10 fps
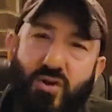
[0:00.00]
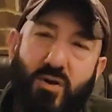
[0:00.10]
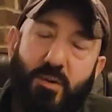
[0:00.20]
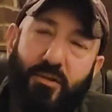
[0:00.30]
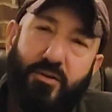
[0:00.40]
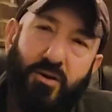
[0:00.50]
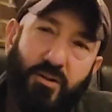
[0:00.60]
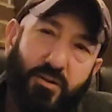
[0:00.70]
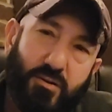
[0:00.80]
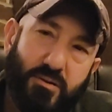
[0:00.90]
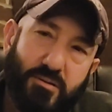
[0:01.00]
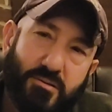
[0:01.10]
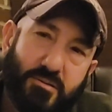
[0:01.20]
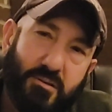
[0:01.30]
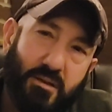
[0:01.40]
talk about the color
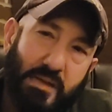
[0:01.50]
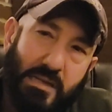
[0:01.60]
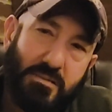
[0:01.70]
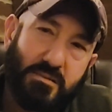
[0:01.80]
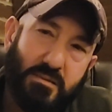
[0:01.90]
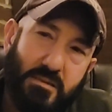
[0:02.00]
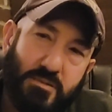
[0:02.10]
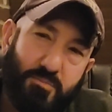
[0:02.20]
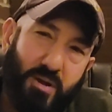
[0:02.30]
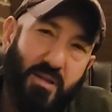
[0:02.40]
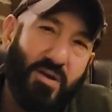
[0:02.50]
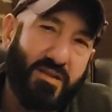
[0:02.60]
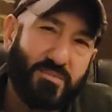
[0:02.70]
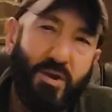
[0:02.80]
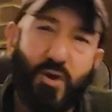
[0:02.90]
because it's probably
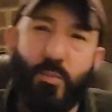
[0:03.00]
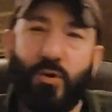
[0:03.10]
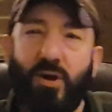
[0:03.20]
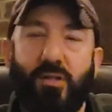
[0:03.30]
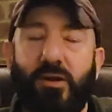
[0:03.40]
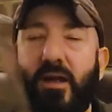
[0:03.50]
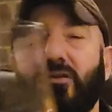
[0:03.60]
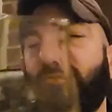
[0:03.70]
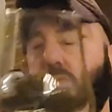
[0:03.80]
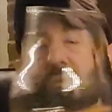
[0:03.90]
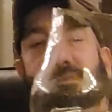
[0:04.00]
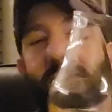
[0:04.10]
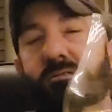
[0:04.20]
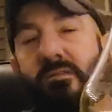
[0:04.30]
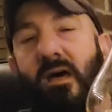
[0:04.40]
got some caramel color added to it. This
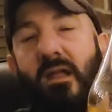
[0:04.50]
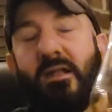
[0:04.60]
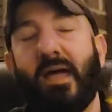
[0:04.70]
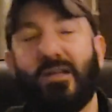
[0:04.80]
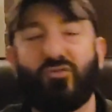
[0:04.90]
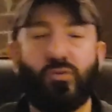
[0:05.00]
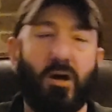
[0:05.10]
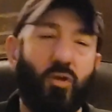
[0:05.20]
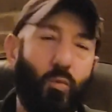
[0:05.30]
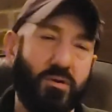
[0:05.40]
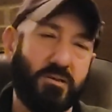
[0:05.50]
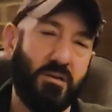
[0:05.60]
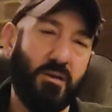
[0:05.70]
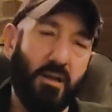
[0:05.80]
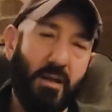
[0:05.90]
is not a natural color
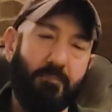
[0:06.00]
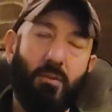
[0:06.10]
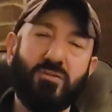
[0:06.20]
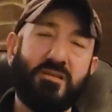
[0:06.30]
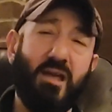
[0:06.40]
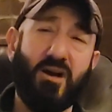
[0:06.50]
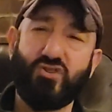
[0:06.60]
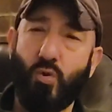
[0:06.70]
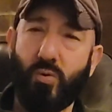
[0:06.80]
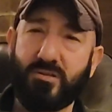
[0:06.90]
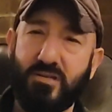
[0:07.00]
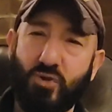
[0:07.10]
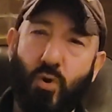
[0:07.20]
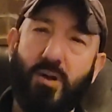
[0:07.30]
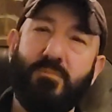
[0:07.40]
whiskey. Most Diageo whiskeys
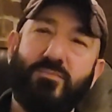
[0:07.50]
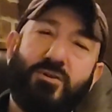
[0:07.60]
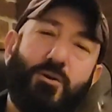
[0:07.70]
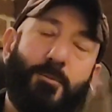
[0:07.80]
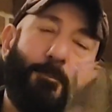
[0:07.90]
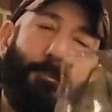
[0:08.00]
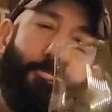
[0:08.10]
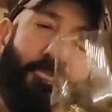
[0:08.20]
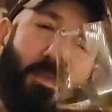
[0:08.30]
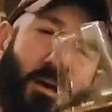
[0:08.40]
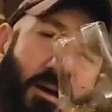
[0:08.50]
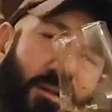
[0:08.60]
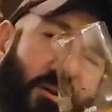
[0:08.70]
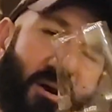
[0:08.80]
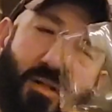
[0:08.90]
aren't. So
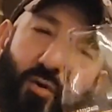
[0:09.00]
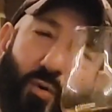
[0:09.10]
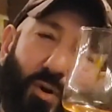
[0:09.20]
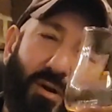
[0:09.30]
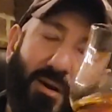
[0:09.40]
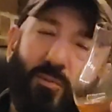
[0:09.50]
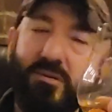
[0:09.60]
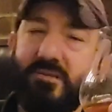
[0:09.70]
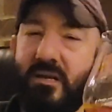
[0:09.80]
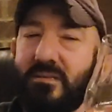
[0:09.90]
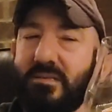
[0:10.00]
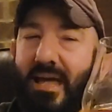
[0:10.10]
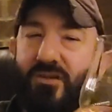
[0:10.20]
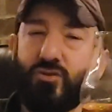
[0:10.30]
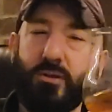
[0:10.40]
the color on it, I wouldn't say it's
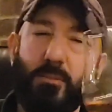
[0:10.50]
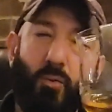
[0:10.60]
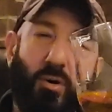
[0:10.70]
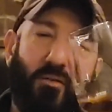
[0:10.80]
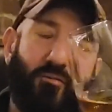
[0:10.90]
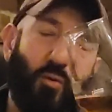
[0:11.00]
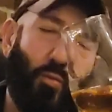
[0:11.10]
naturally imported from